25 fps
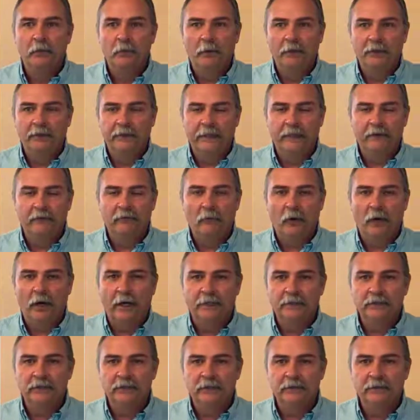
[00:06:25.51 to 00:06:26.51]
what they have
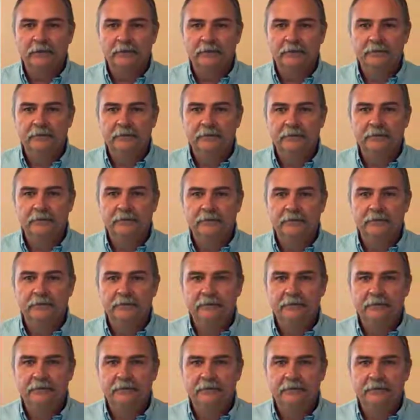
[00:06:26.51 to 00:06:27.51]
watched.
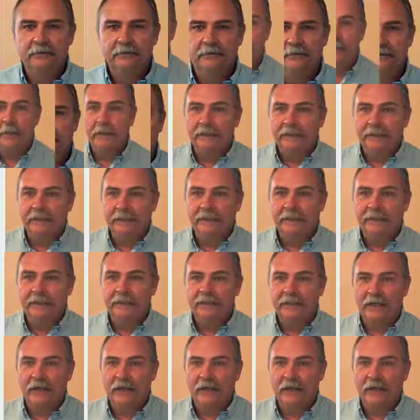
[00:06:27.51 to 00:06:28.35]
Accessibility is